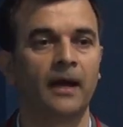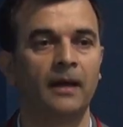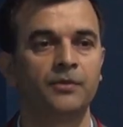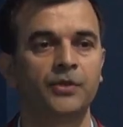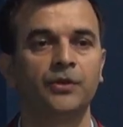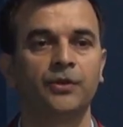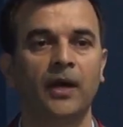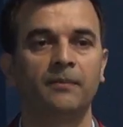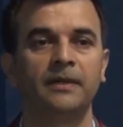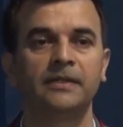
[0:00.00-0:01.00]
I'm sure you
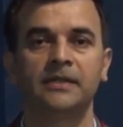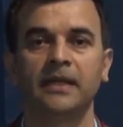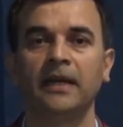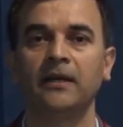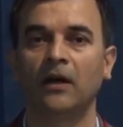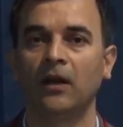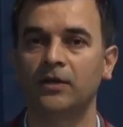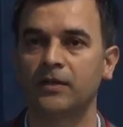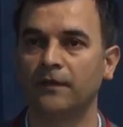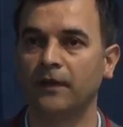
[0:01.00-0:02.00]
have been seeing a
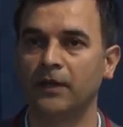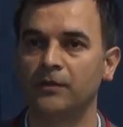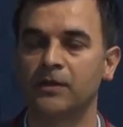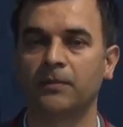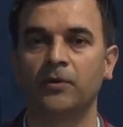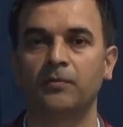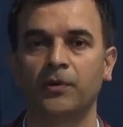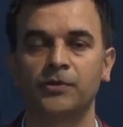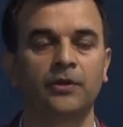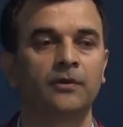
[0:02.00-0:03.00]
lot of news about
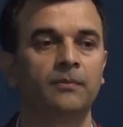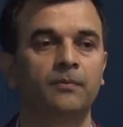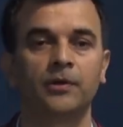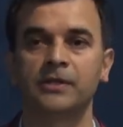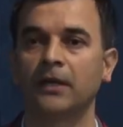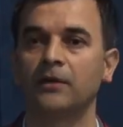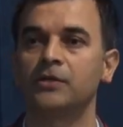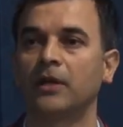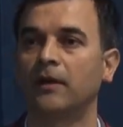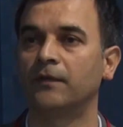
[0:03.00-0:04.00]

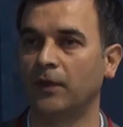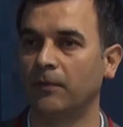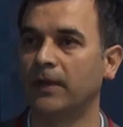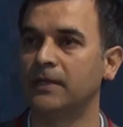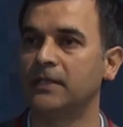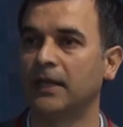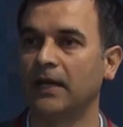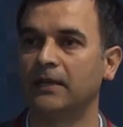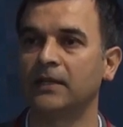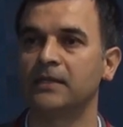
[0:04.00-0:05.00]
prosecution of humanists and
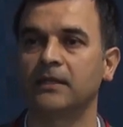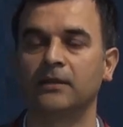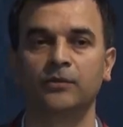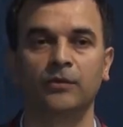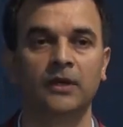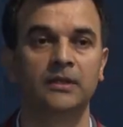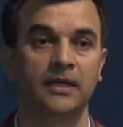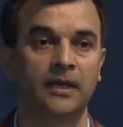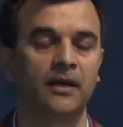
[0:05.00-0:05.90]
atheists in the world,